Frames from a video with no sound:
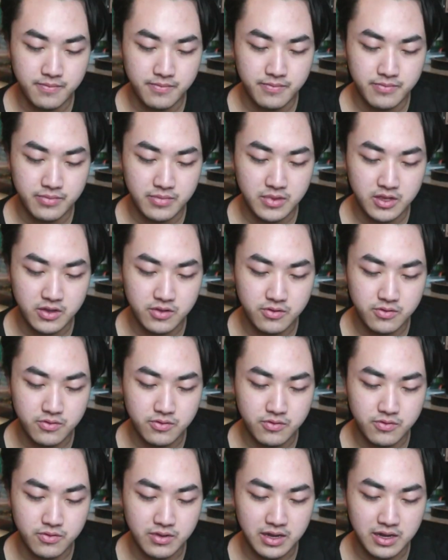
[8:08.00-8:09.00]
Oh,
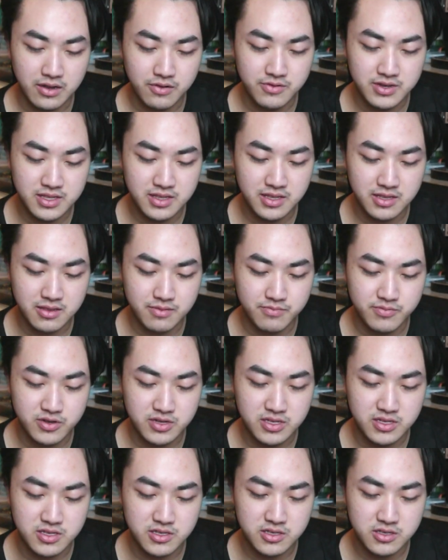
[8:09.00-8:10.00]
how did that
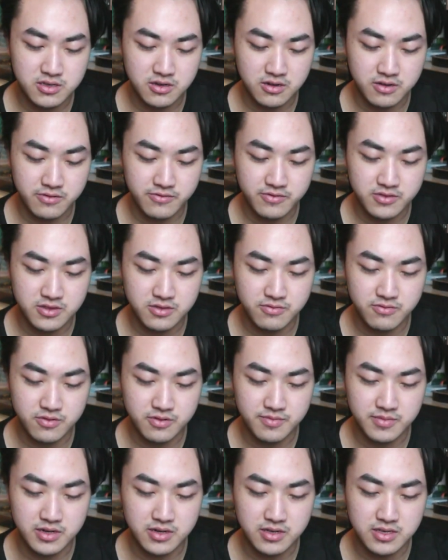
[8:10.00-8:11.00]
Prince charge from
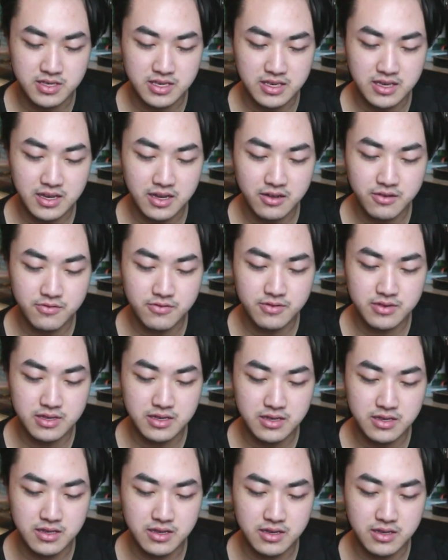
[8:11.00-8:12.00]
there? See how
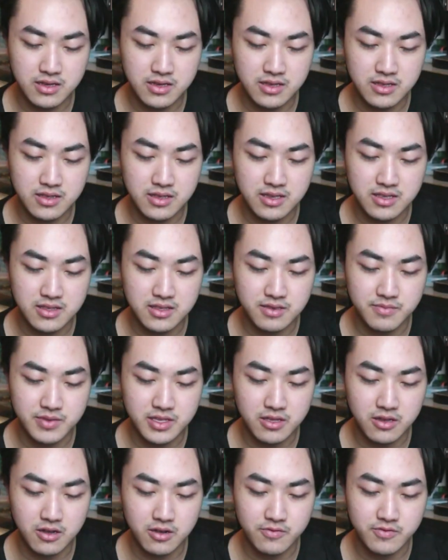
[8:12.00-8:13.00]
it gets a bit
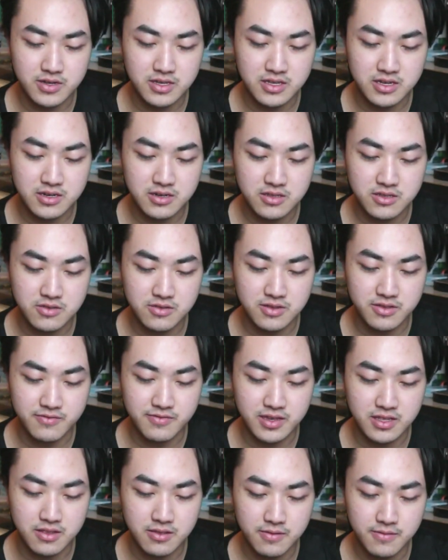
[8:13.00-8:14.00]
awkward here to
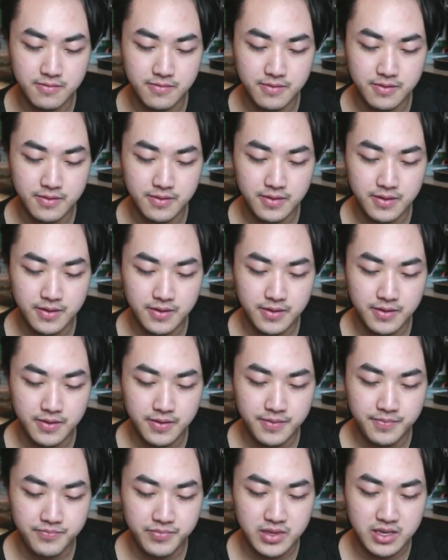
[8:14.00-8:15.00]
defend
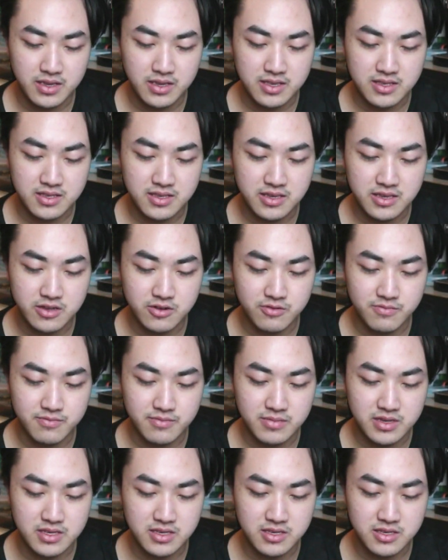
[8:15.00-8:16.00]
against the Hero
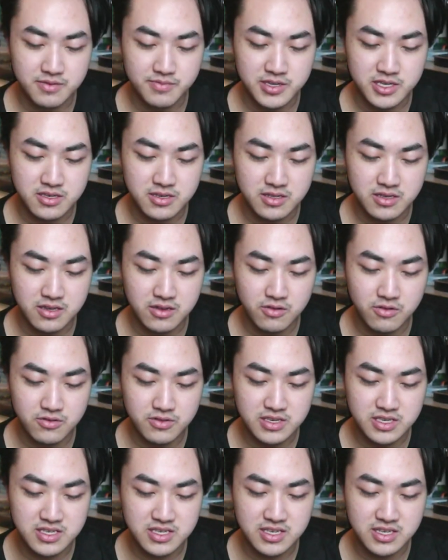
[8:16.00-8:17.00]
Musk especially. Holy
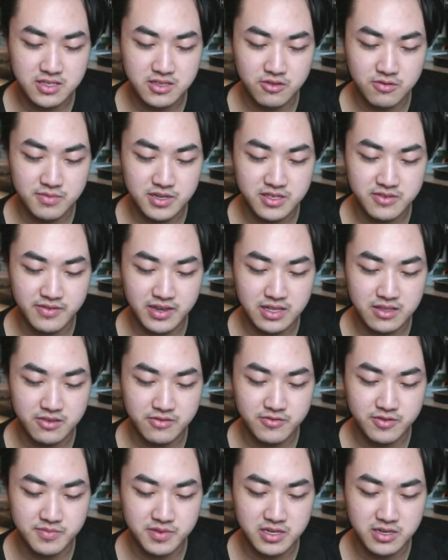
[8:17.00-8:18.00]
shit, so much value
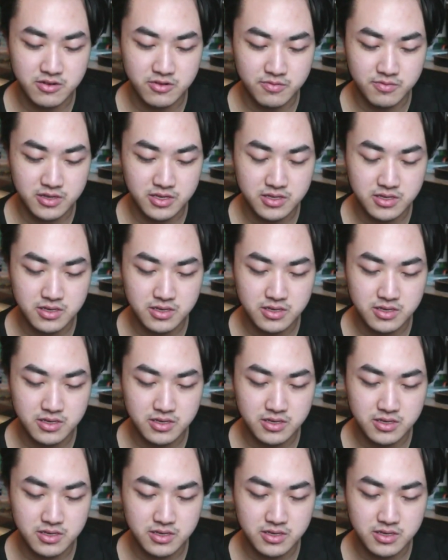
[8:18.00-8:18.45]
from the Hero Musk.